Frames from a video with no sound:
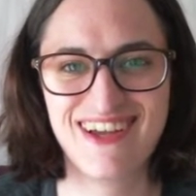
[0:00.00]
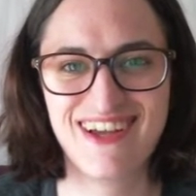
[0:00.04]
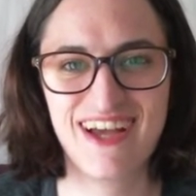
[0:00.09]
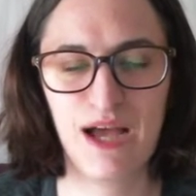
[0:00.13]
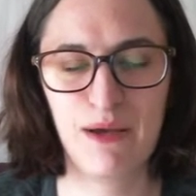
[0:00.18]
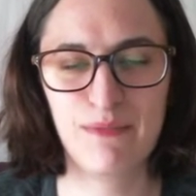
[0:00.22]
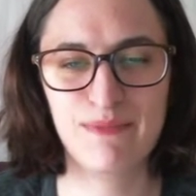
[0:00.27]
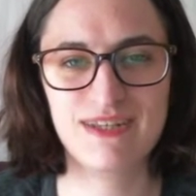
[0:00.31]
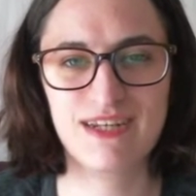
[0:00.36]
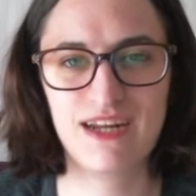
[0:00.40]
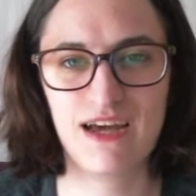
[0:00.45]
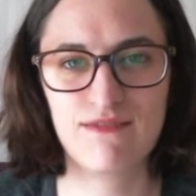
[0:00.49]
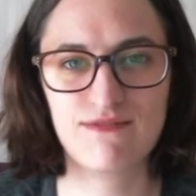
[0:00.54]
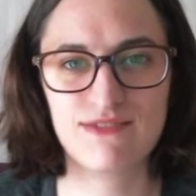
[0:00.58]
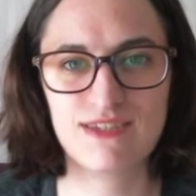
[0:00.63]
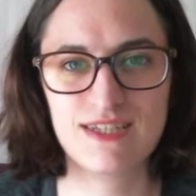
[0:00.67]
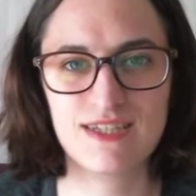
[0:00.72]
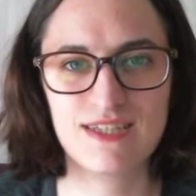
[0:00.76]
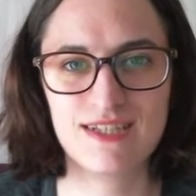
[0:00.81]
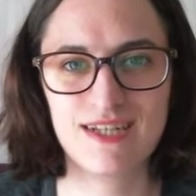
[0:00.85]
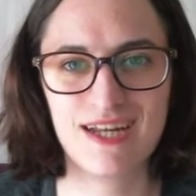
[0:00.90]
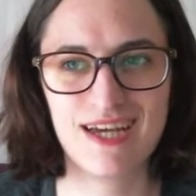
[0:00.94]
I mean I've
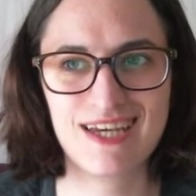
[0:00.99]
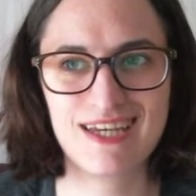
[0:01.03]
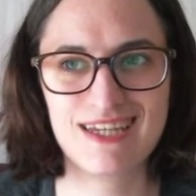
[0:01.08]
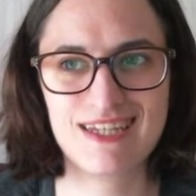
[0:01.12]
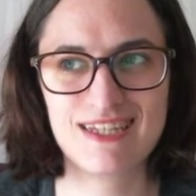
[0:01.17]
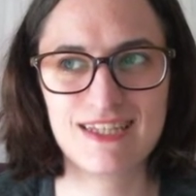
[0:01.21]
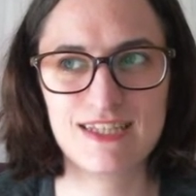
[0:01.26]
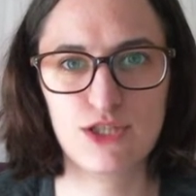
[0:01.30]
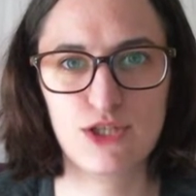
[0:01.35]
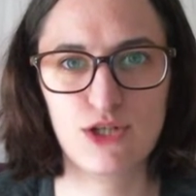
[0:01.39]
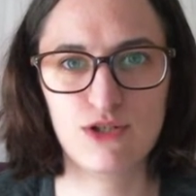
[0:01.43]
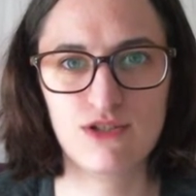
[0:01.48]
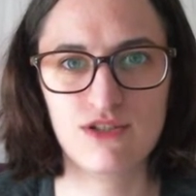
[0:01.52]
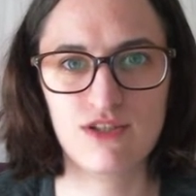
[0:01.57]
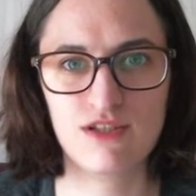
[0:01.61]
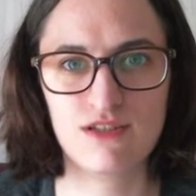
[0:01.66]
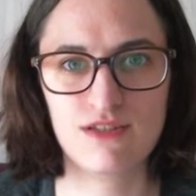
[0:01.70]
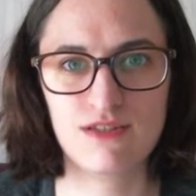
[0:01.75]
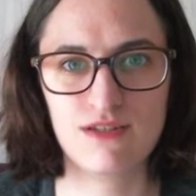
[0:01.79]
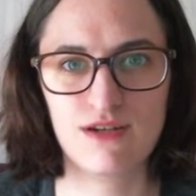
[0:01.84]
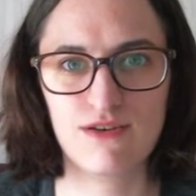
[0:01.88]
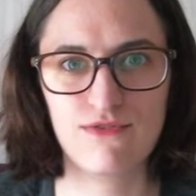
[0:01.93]
seen like
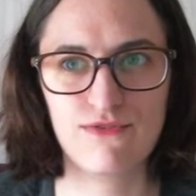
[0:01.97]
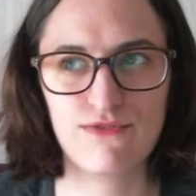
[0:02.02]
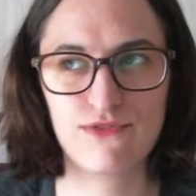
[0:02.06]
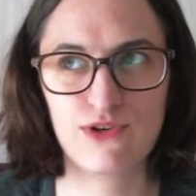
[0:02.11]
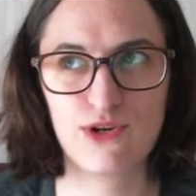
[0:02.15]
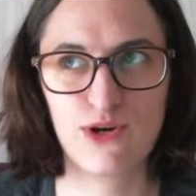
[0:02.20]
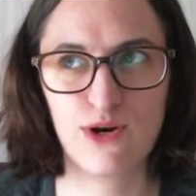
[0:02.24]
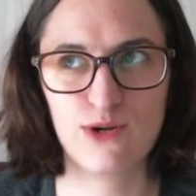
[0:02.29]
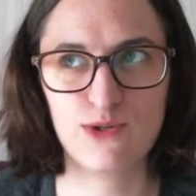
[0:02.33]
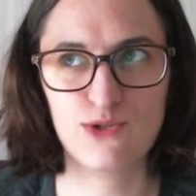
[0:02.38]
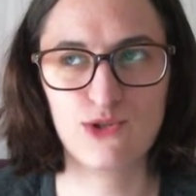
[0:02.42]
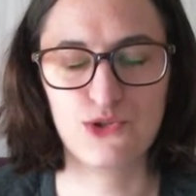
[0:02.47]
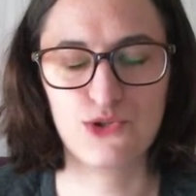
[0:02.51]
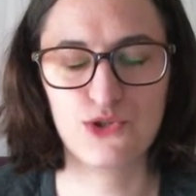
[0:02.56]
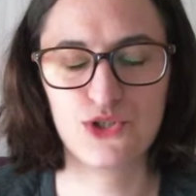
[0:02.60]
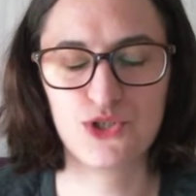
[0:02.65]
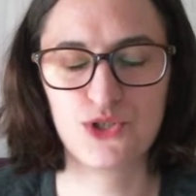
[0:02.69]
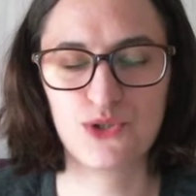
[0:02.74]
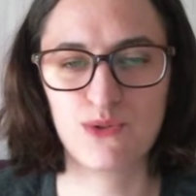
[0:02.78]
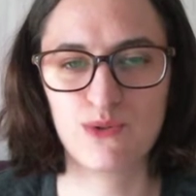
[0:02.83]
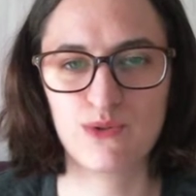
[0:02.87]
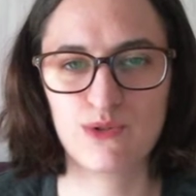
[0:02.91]
dozens of gorgeous
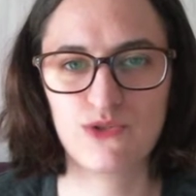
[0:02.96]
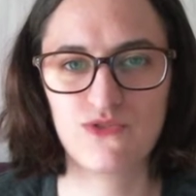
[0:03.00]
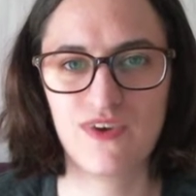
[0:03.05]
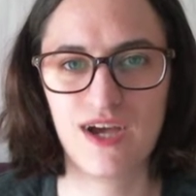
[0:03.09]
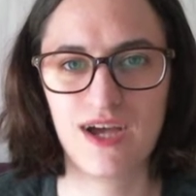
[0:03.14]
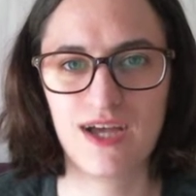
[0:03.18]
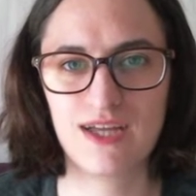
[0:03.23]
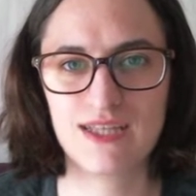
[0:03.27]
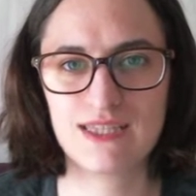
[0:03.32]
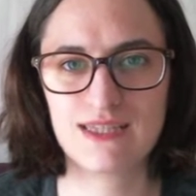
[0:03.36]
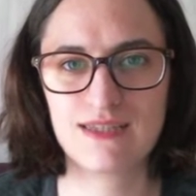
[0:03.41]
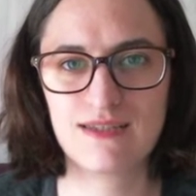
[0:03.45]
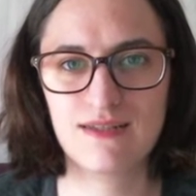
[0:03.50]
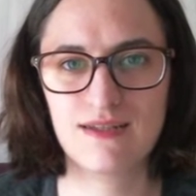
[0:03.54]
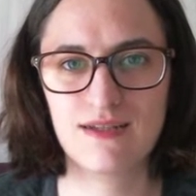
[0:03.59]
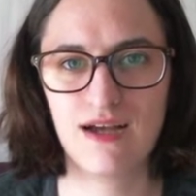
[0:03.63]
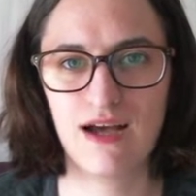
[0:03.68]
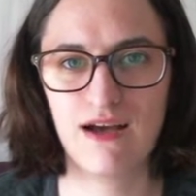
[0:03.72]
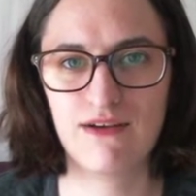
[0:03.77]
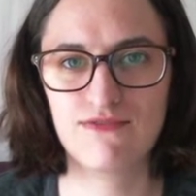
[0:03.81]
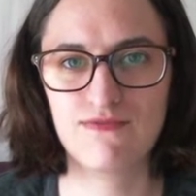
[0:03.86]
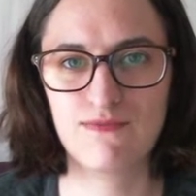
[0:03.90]
shawls that
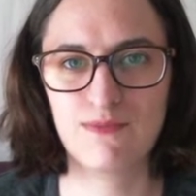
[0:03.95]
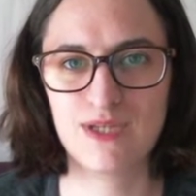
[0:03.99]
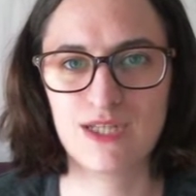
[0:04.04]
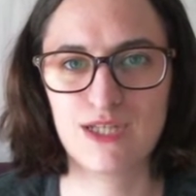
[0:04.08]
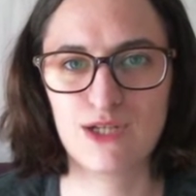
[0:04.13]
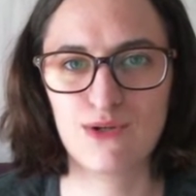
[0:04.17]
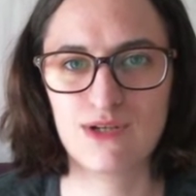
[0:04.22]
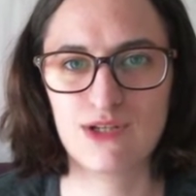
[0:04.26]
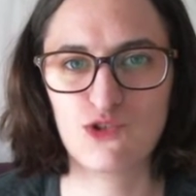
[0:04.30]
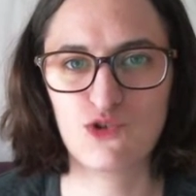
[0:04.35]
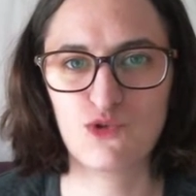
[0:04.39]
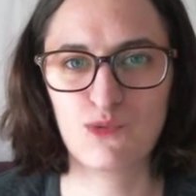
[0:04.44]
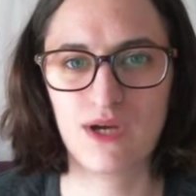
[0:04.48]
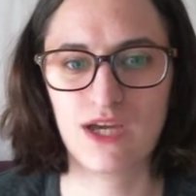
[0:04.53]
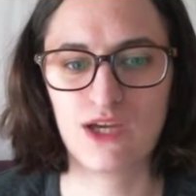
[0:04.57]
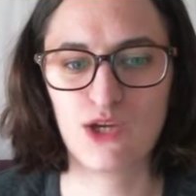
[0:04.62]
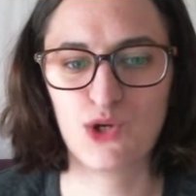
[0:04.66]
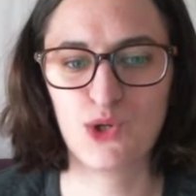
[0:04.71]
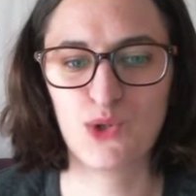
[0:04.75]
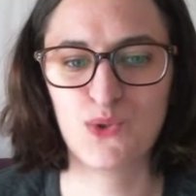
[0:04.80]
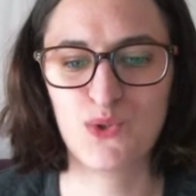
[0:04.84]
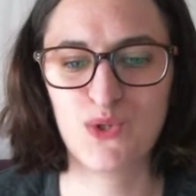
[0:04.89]
I've been going to my
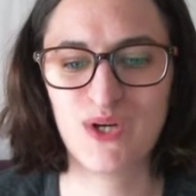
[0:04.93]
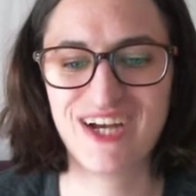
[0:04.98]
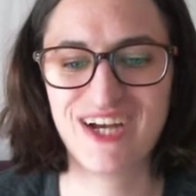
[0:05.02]
queue